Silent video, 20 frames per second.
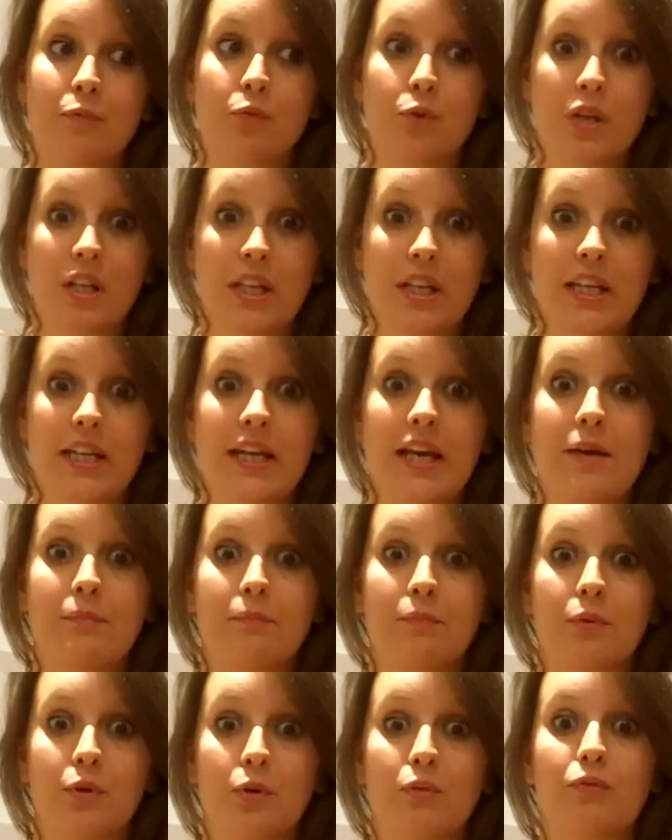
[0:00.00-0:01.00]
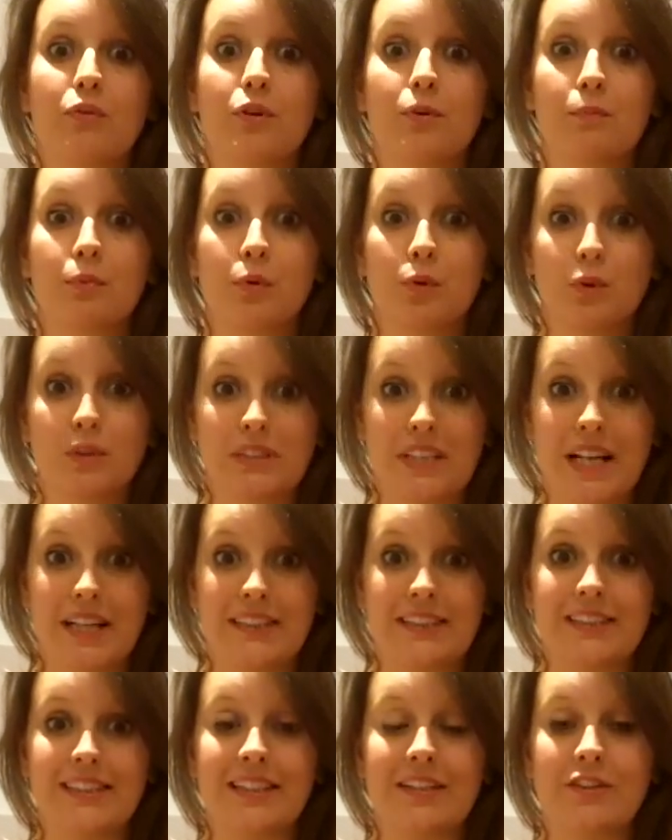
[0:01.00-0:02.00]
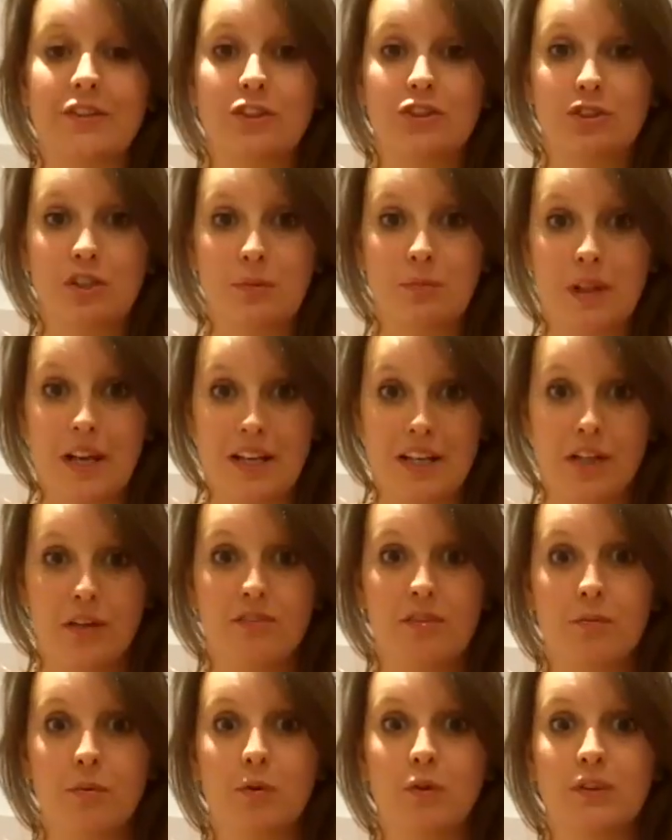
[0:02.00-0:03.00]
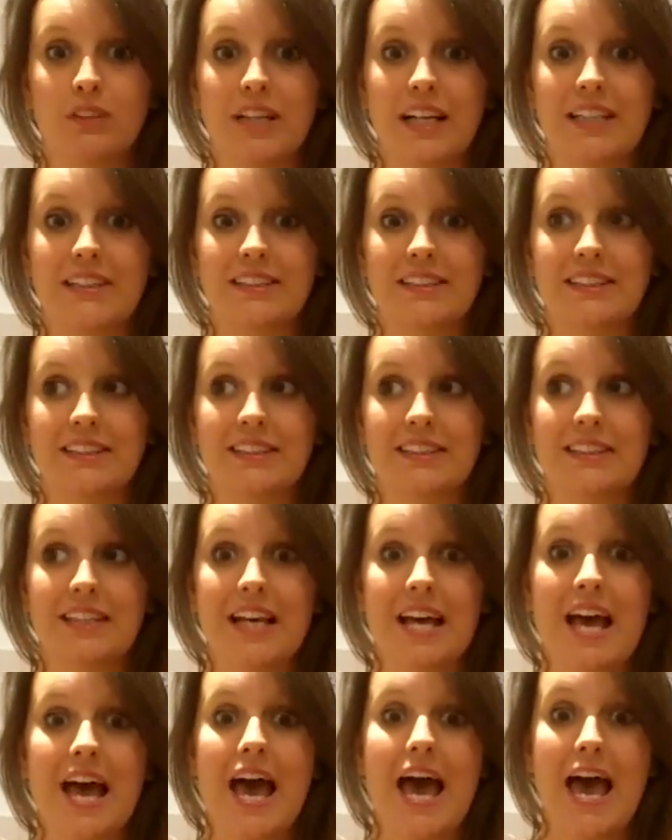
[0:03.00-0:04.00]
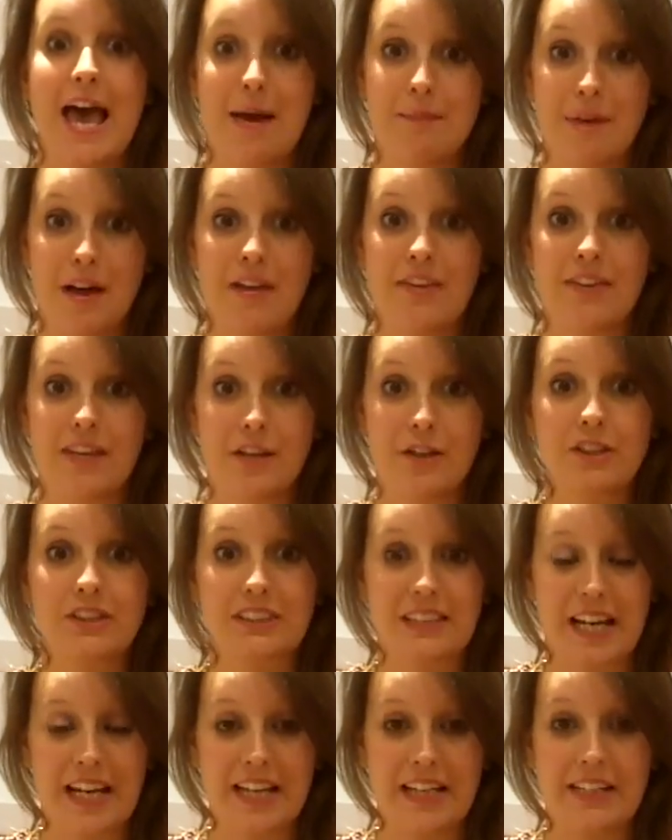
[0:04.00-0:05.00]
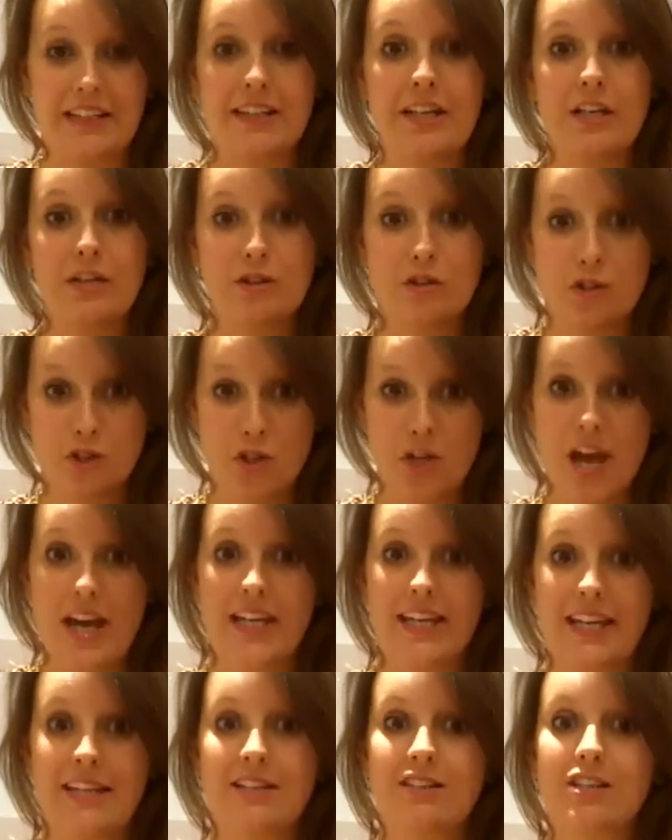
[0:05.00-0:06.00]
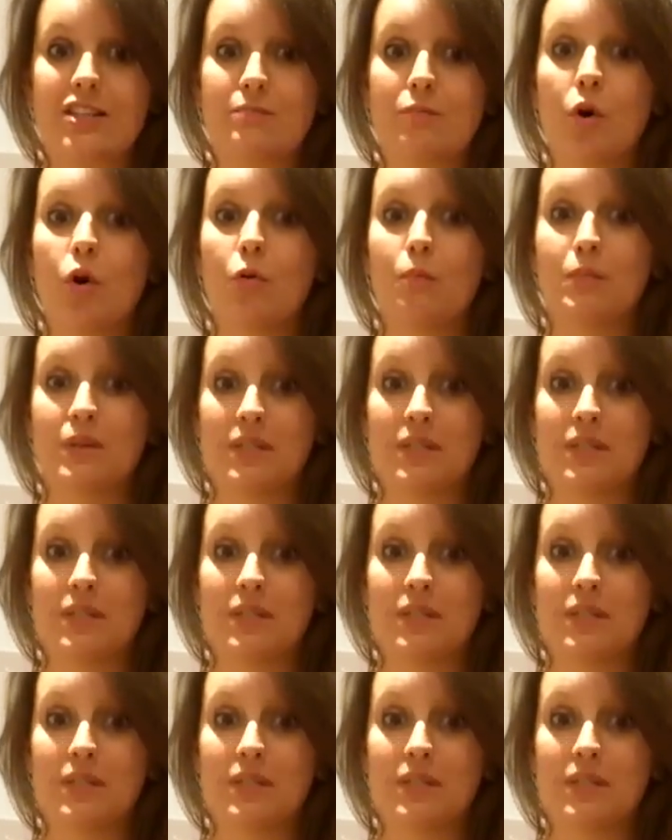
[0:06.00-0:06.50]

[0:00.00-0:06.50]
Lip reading: really improved their processes and their streamlining of the processes at their side to check into small